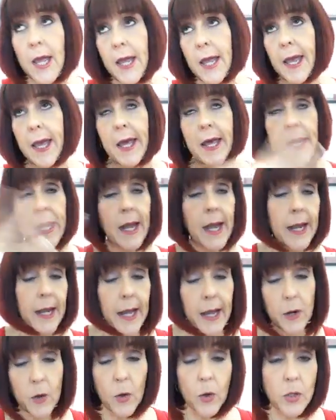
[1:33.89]
and I
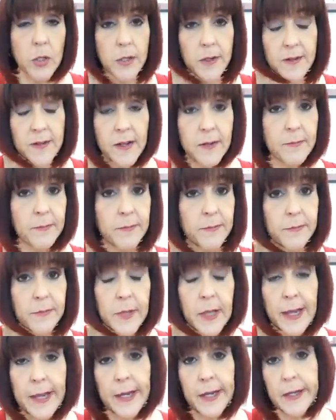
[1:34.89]
got a hold of some
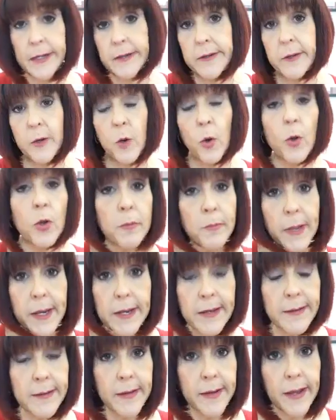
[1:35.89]
like cold
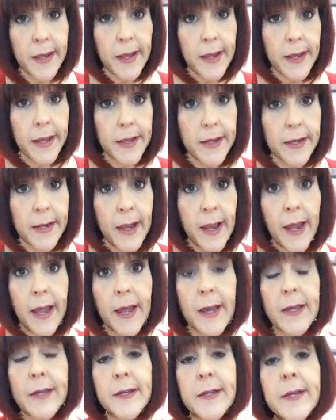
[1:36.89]
medicine again,
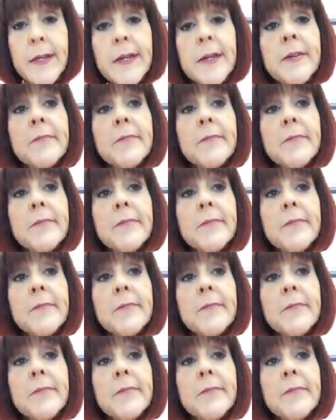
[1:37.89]
and